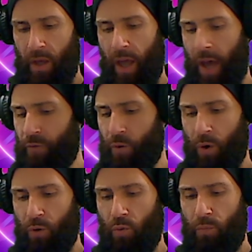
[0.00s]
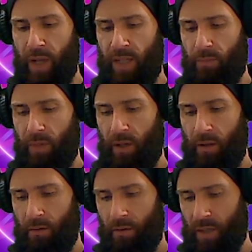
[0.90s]
Everyone who meets me
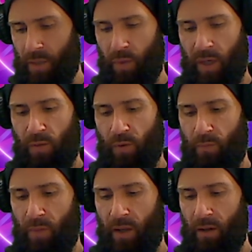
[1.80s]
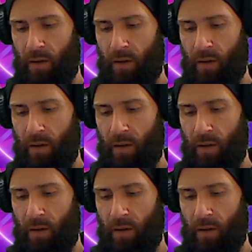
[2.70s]
speaks with me